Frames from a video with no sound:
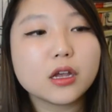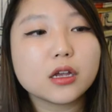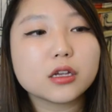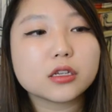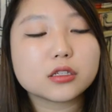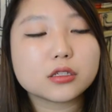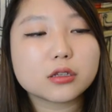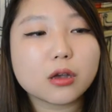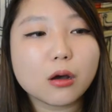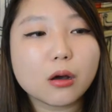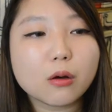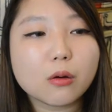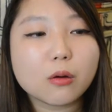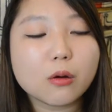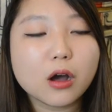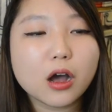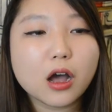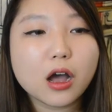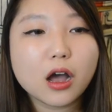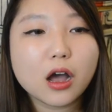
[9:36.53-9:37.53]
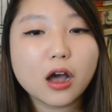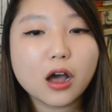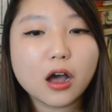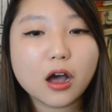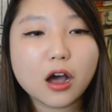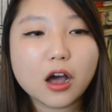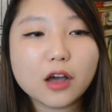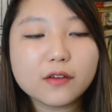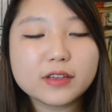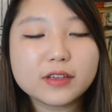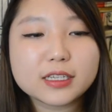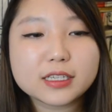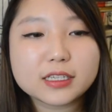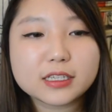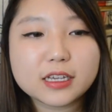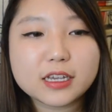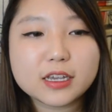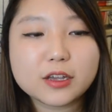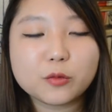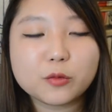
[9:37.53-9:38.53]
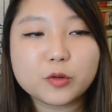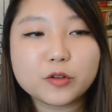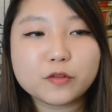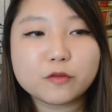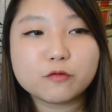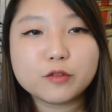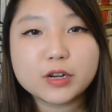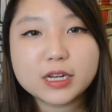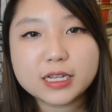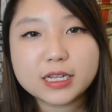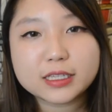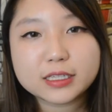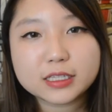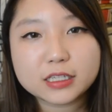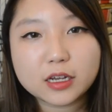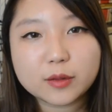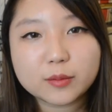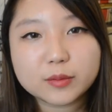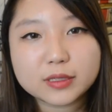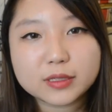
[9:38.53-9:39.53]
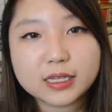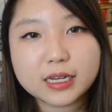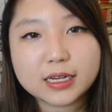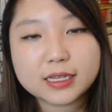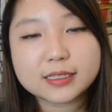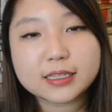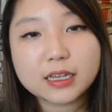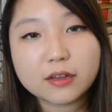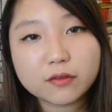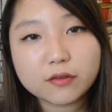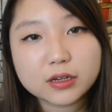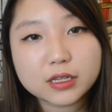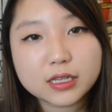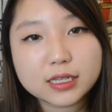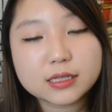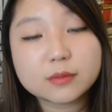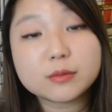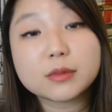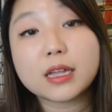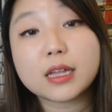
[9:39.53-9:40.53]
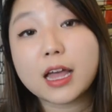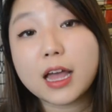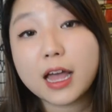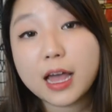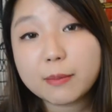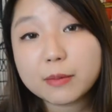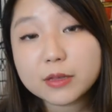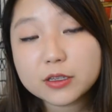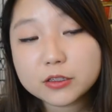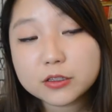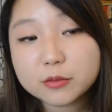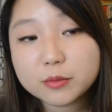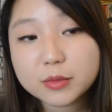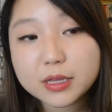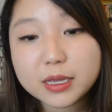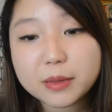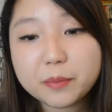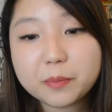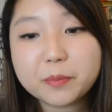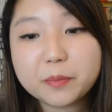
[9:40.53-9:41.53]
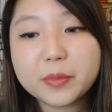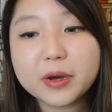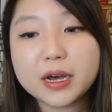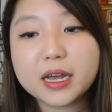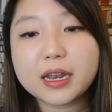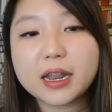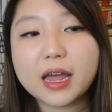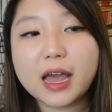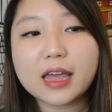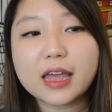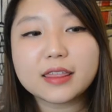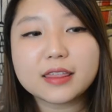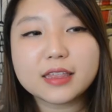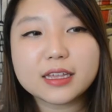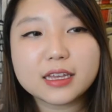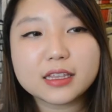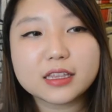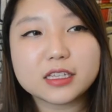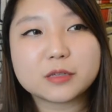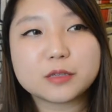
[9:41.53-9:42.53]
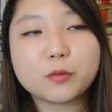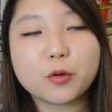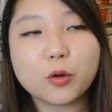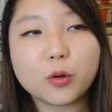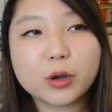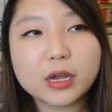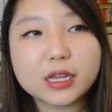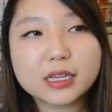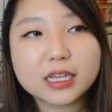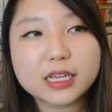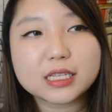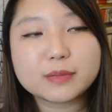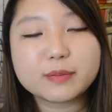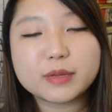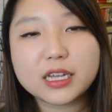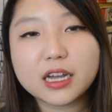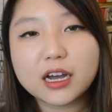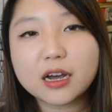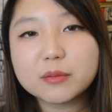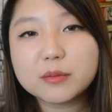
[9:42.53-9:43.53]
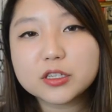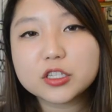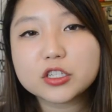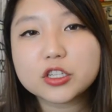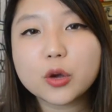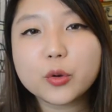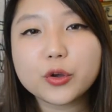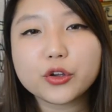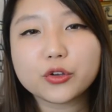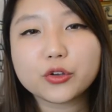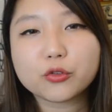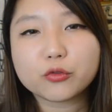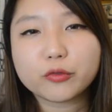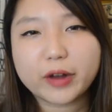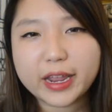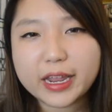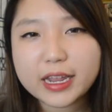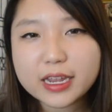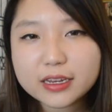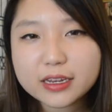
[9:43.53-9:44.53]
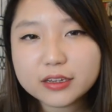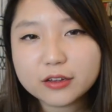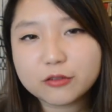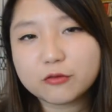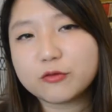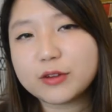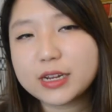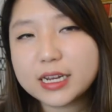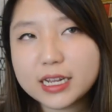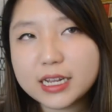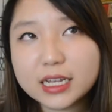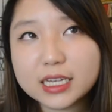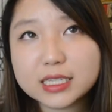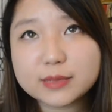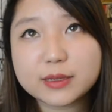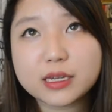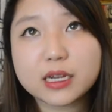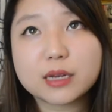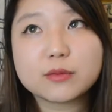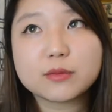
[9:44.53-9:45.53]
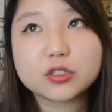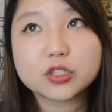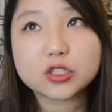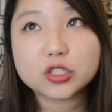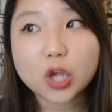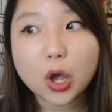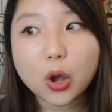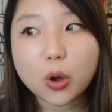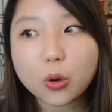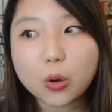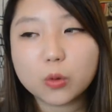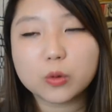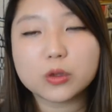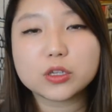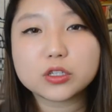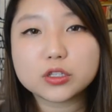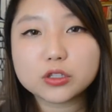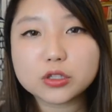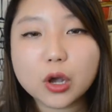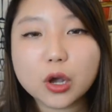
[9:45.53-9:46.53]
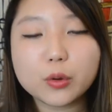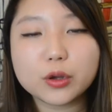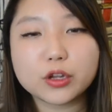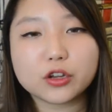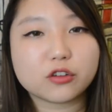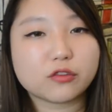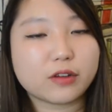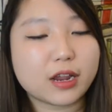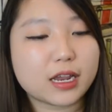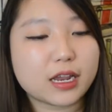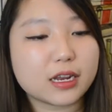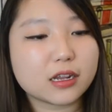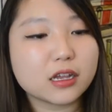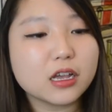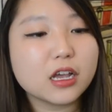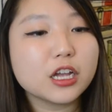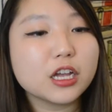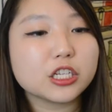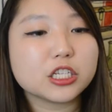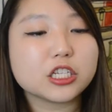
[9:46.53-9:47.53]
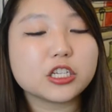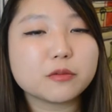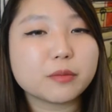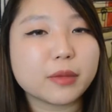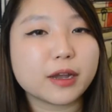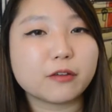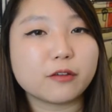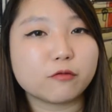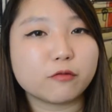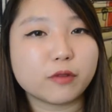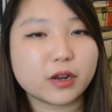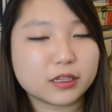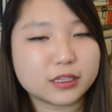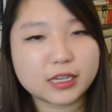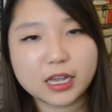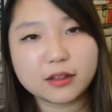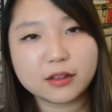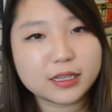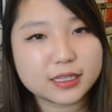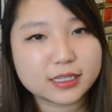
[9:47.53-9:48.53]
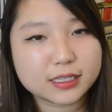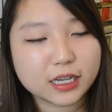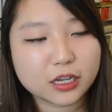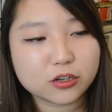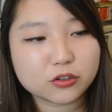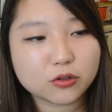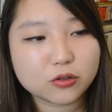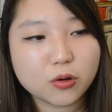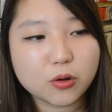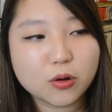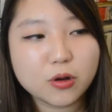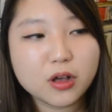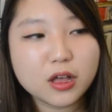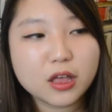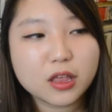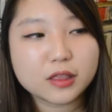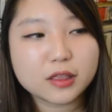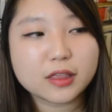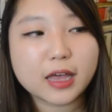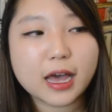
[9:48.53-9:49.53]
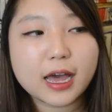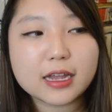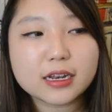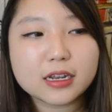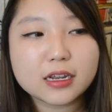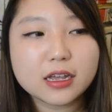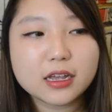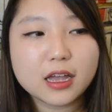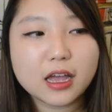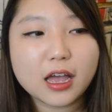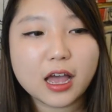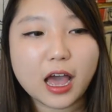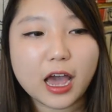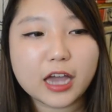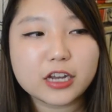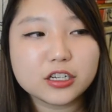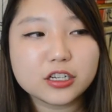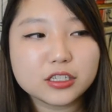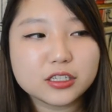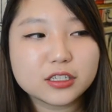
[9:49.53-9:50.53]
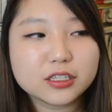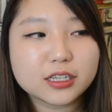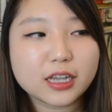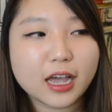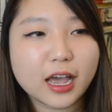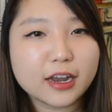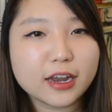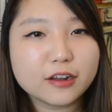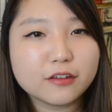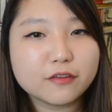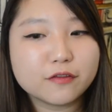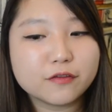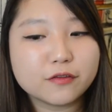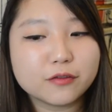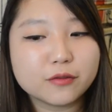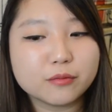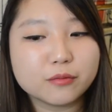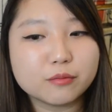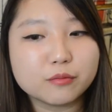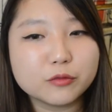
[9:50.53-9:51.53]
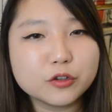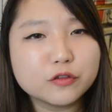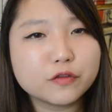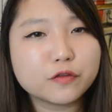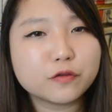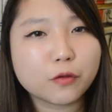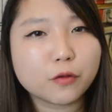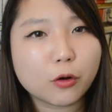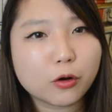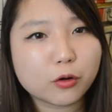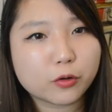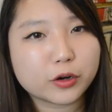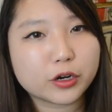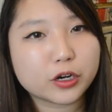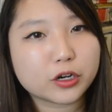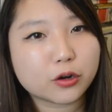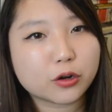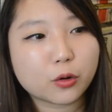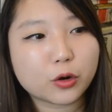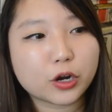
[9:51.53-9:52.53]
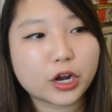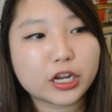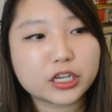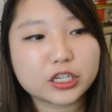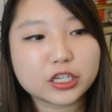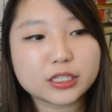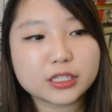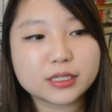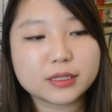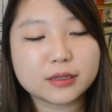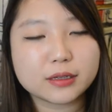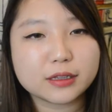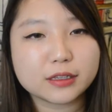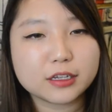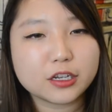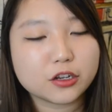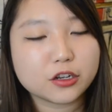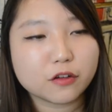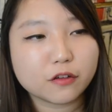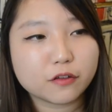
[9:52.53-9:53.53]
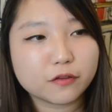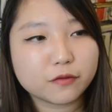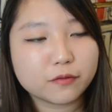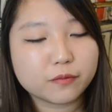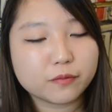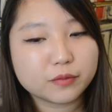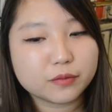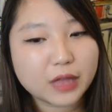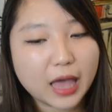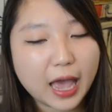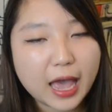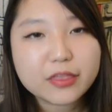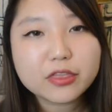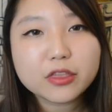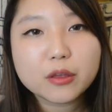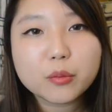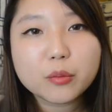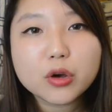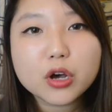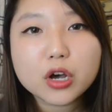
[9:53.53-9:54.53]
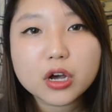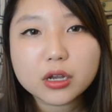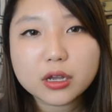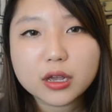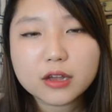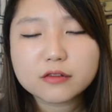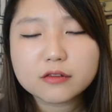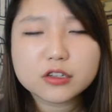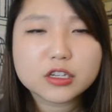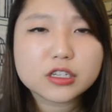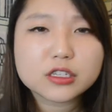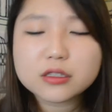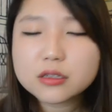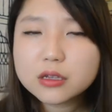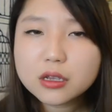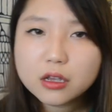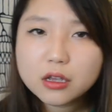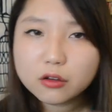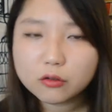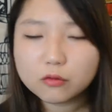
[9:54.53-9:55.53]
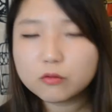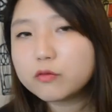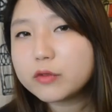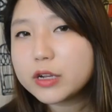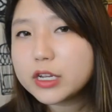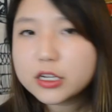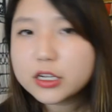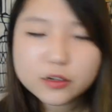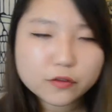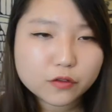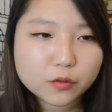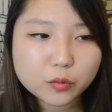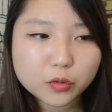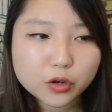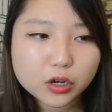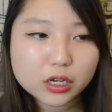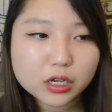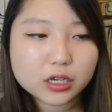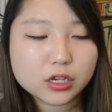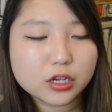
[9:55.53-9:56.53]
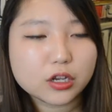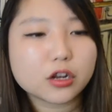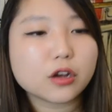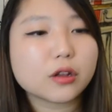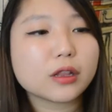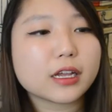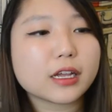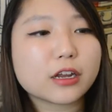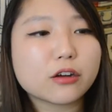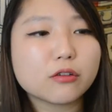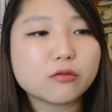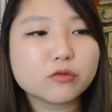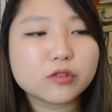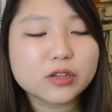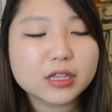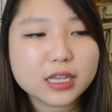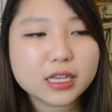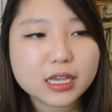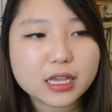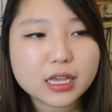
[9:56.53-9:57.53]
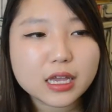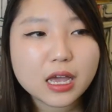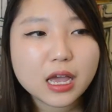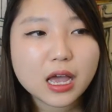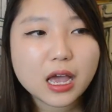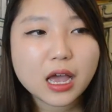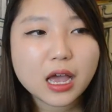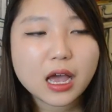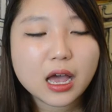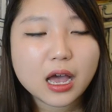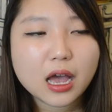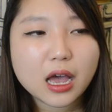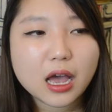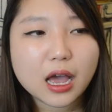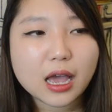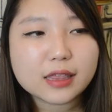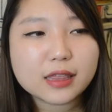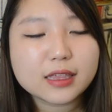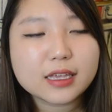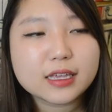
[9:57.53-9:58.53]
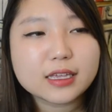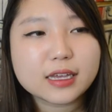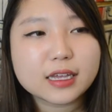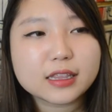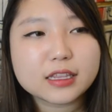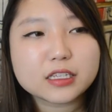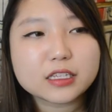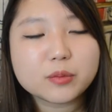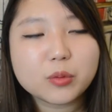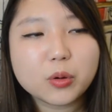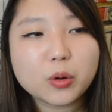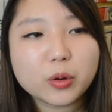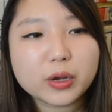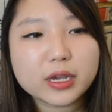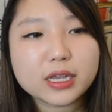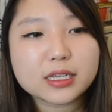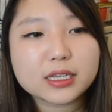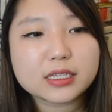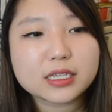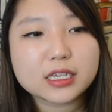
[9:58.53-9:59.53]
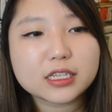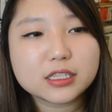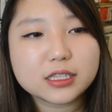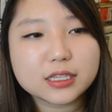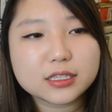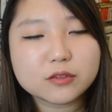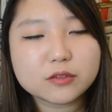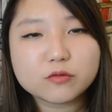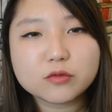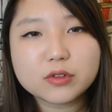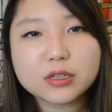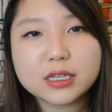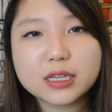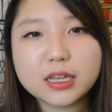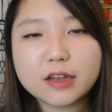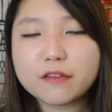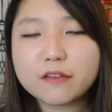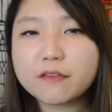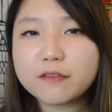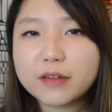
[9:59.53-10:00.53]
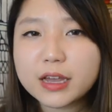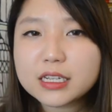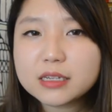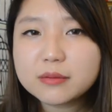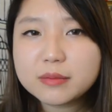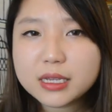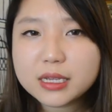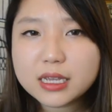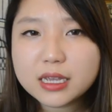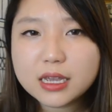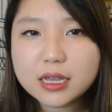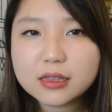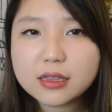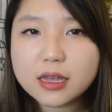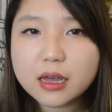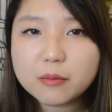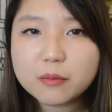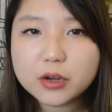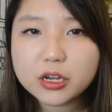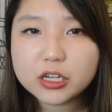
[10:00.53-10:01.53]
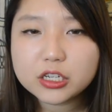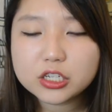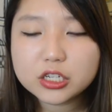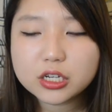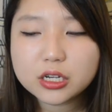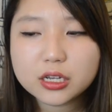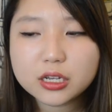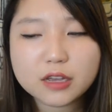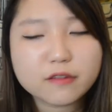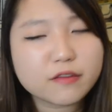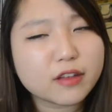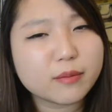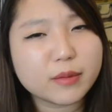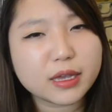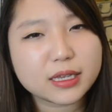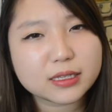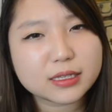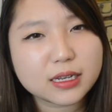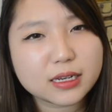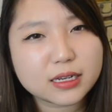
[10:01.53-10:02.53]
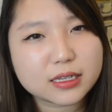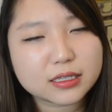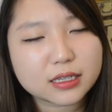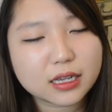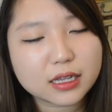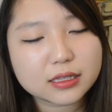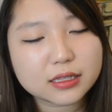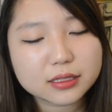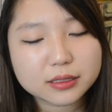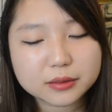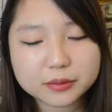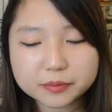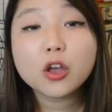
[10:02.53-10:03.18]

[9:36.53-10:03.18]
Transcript: So, obviously, with reading slums, that is definitely something that happens to me. But I think at this point, it's become so ingrained. Reading has become so, so ingrained to my daily schedule that I just kind of move forward or I just, you know, end the book and just read a different book, you know? Like, I don't really I think at this point it doesn't really affect me that much, if that makes any sense.